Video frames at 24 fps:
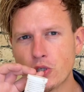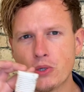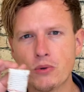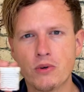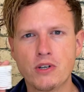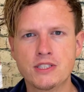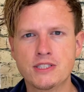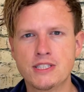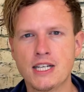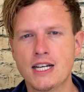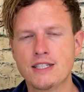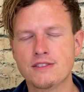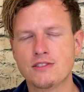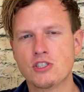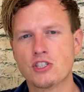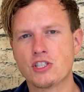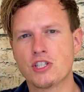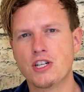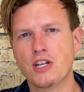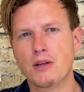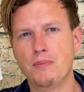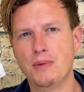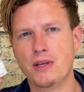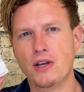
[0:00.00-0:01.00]
anyways, guys, this is
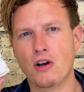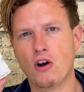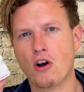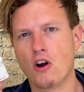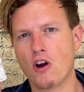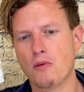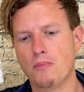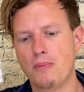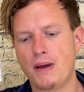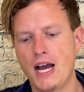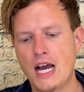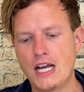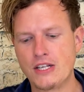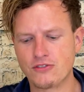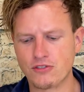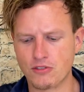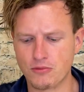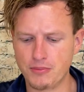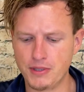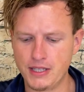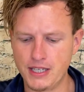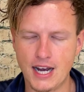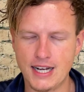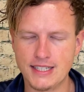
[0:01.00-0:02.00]
gonna be a hard pass for
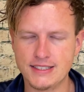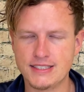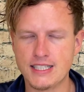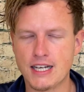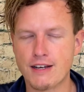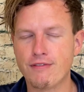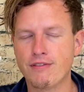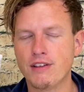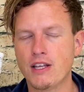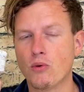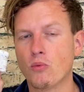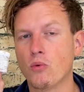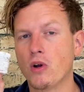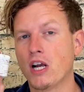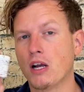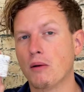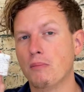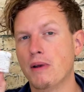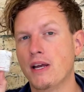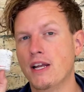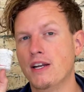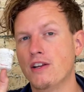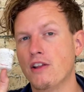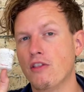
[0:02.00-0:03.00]
me. I definitely
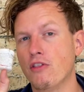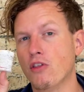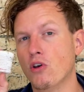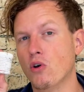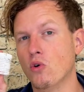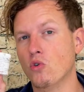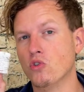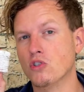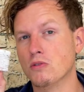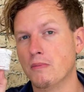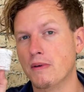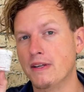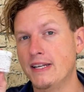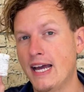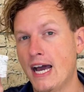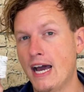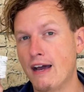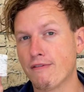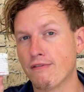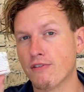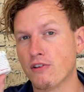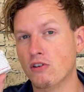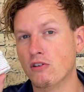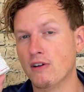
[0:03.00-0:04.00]
recommend those
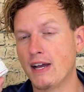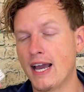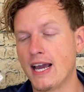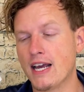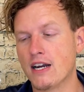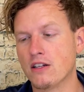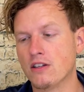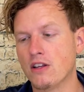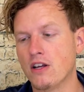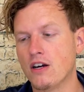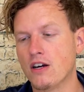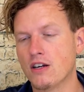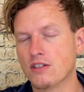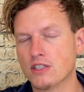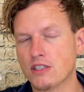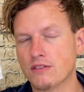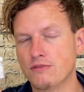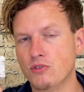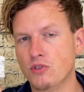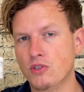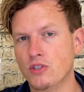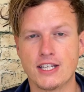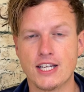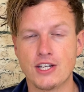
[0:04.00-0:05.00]
modafinil analogs
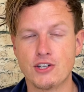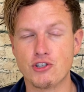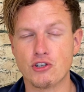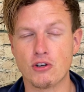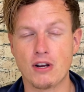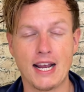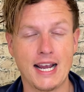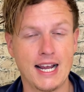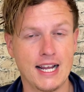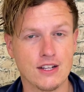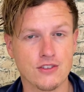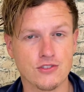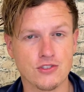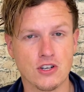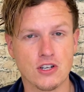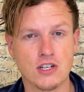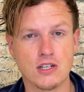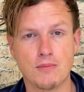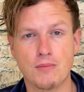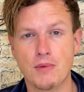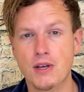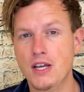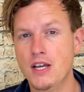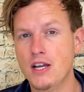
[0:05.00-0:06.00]
if you can get your hands on
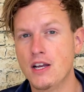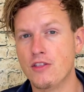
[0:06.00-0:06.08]
them.